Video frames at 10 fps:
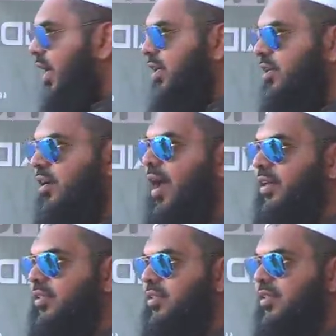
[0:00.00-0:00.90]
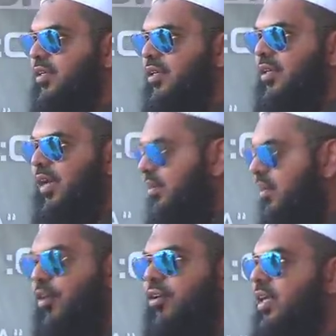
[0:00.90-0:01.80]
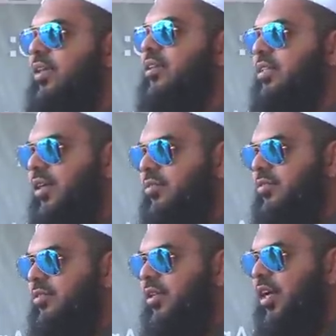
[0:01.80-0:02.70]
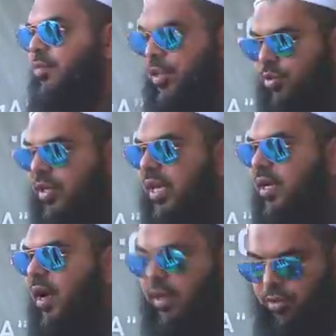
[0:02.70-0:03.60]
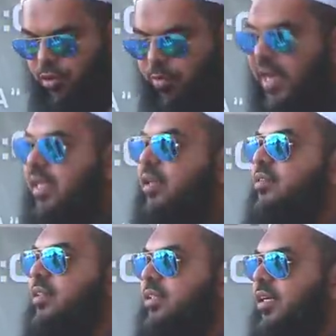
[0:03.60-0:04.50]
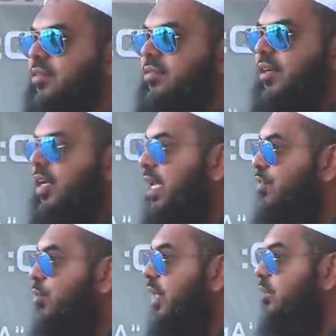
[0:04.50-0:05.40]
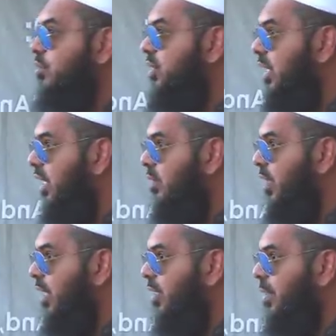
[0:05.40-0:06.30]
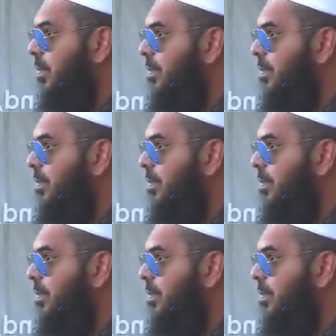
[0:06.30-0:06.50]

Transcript: and it cracks, it's not gonna heal itself. But you get cut, your body heals itself, even without you thinking about it.